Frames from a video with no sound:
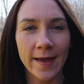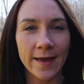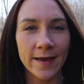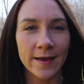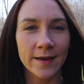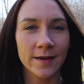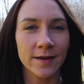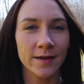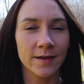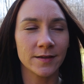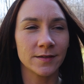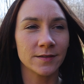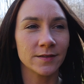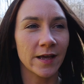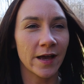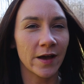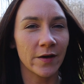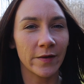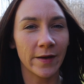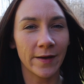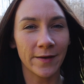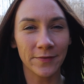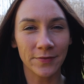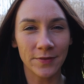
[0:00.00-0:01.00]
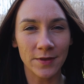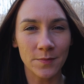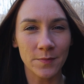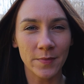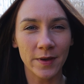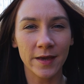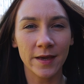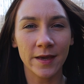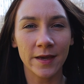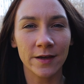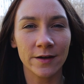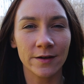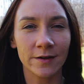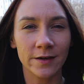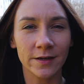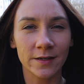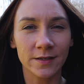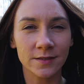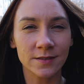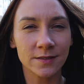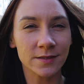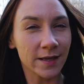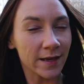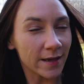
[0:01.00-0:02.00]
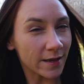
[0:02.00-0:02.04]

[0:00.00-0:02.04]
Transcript: and how healthy my hair is